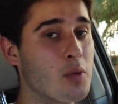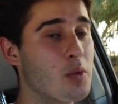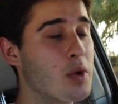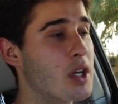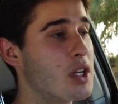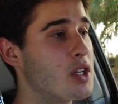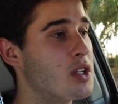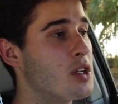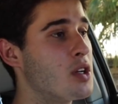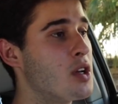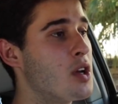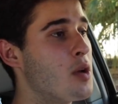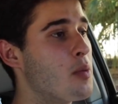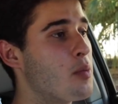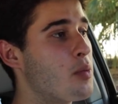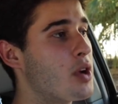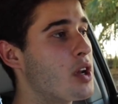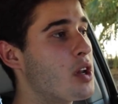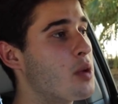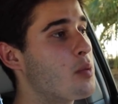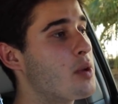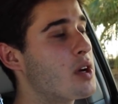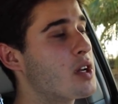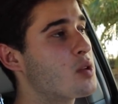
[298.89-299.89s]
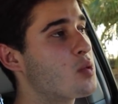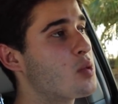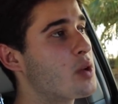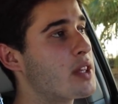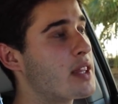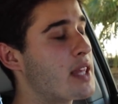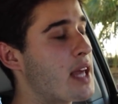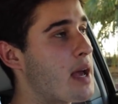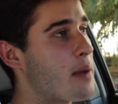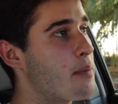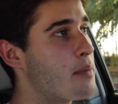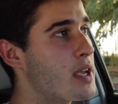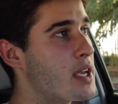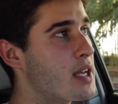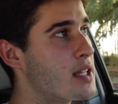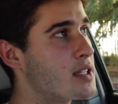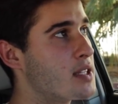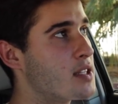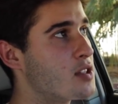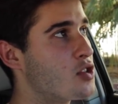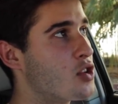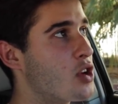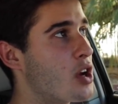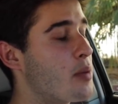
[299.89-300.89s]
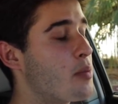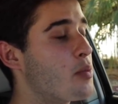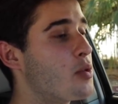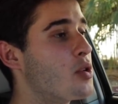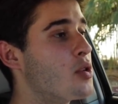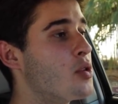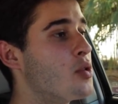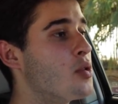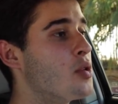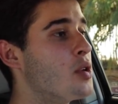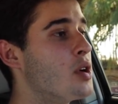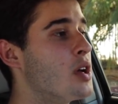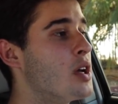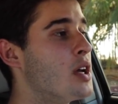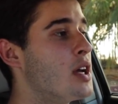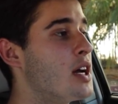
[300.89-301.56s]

which pretty much what that means is you're able to